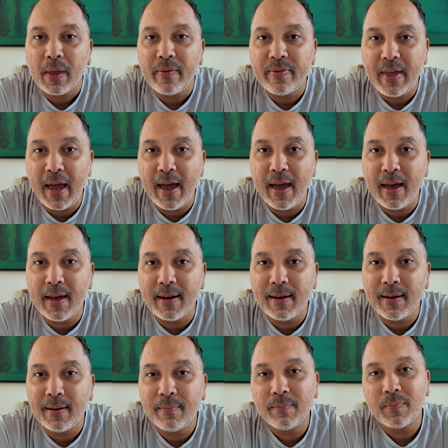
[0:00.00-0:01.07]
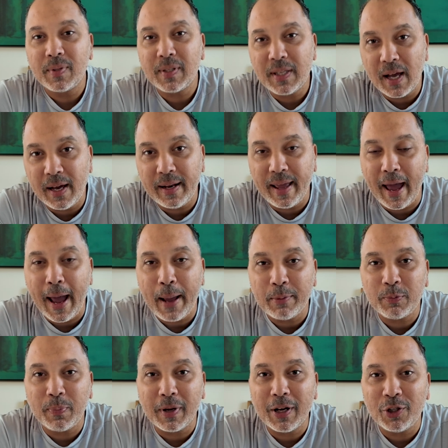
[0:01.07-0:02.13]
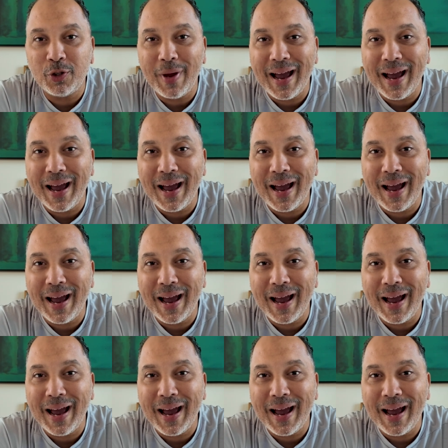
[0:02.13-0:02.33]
than stud games because